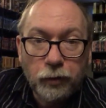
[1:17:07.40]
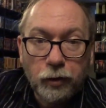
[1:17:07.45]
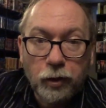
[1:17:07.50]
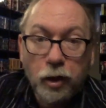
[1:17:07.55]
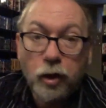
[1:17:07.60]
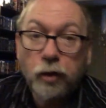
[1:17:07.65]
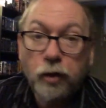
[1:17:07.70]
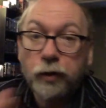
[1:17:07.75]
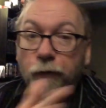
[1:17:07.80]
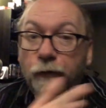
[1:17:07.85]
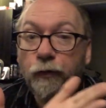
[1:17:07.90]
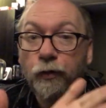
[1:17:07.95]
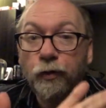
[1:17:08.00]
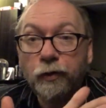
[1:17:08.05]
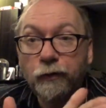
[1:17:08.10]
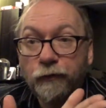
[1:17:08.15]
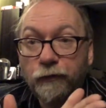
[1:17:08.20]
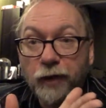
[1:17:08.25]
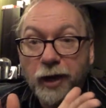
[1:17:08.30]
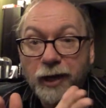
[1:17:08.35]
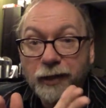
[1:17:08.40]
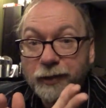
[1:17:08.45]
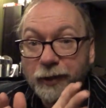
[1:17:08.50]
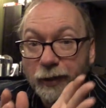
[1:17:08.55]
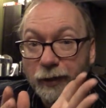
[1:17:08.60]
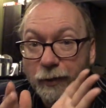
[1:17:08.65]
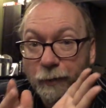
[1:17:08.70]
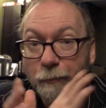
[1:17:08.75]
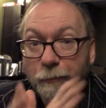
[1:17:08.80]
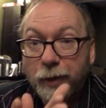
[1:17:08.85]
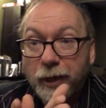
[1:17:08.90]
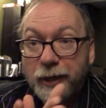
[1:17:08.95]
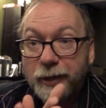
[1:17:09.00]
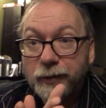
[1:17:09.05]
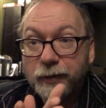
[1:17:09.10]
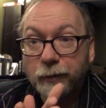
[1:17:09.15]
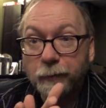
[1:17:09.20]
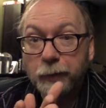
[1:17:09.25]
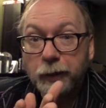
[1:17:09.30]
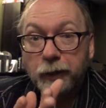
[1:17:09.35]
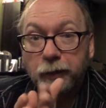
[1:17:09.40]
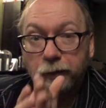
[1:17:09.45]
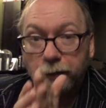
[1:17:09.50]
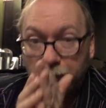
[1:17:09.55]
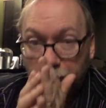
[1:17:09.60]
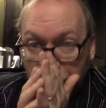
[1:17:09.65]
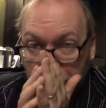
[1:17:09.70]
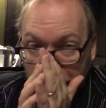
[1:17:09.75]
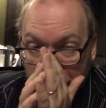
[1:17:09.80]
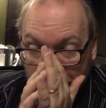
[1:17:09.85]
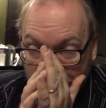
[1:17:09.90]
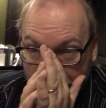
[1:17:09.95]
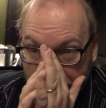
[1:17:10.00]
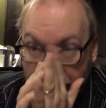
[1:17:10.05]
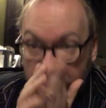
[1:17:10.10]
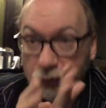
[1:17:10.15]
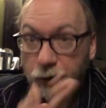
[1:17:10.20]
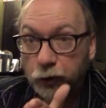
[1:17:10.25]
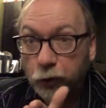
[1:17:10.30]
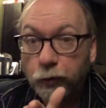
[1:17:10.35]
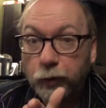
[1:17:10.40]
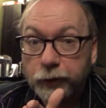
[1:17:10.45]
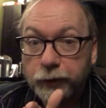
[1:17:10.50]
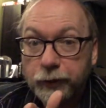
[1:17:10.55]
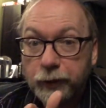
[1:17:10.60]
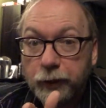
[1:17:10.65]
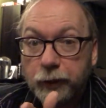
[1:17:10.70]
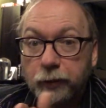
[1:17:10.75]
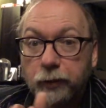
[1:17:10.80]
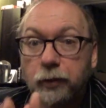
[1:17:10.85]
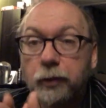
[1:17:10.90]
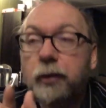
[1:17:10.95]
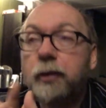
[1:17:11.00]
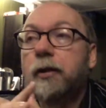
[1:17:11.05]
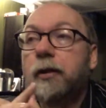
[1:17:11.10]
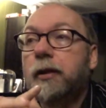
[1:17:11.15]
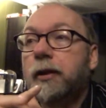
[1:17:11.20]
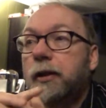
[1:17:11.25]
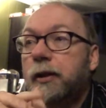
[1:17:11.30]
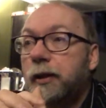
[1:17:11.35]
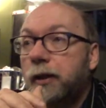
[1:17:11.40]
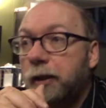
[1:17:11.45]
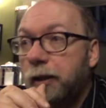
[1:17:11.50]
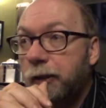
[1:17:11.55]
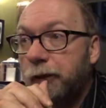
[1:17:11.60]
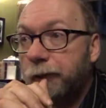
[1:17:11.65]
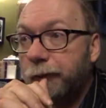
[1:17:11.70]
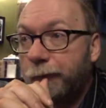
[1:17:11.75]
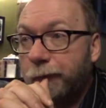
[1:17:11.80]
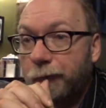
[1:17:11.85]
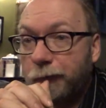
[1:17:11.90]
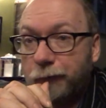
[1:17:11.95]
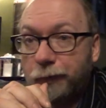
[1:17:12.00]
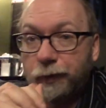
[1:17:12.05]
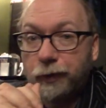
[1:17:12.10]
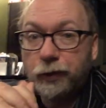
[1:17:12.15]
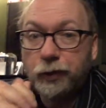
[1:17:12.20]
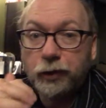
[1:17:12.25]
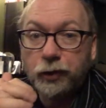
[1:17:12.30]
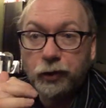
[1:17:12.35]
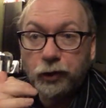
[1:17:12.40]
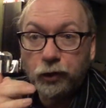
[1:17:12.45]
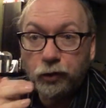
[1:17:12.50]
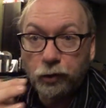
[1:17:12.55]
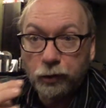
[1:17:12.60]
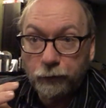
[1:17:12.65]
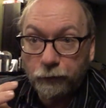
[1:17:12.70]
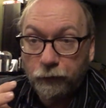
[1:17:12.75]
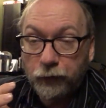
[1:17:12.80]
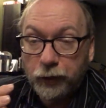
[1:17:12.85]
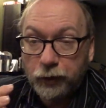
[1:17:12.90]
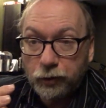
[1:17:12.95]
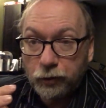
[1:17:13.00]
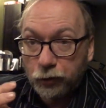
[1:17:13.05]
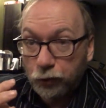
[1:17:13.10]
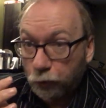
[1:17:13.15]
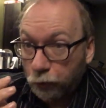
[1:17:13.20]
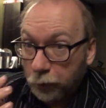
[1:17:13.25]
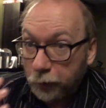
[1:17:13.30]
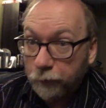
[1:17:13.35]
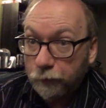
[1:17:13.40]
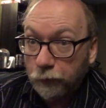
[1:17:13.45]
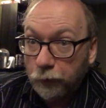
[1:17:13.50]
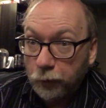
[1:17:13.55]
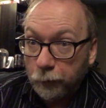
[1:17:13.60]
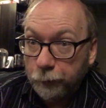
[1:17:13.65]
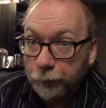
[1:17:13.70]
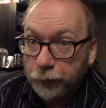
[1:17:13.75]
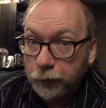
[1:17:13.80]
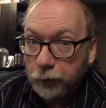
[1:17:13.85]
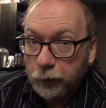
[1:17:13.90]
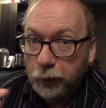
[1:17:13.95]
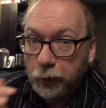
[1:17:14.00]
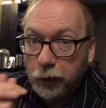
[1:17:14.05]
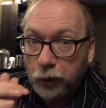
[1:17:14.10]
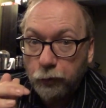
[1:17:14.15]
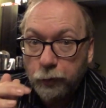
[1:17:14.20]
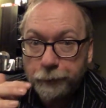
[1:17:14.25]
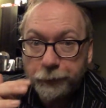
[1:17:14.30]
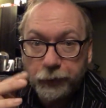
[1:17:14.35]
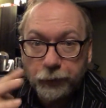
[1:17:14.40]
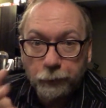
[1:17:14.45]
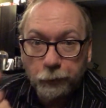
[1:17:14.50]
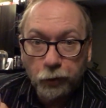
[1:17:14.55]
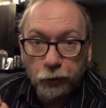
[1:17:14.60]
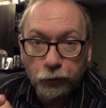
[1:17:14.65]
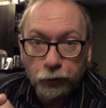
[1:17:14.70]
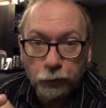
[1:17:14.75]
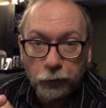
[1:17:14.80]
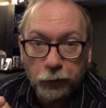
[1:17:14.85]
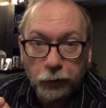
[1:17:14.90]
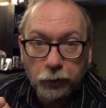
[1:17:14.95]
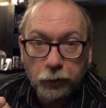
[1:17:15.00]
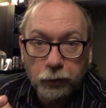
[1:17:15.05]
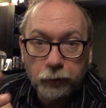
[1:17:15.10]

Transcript: Uh, oh, the Flora Fox set, amazing man. Uh, that's such a great set. Uh, great features, great films. Uh, Crimson Kimono is really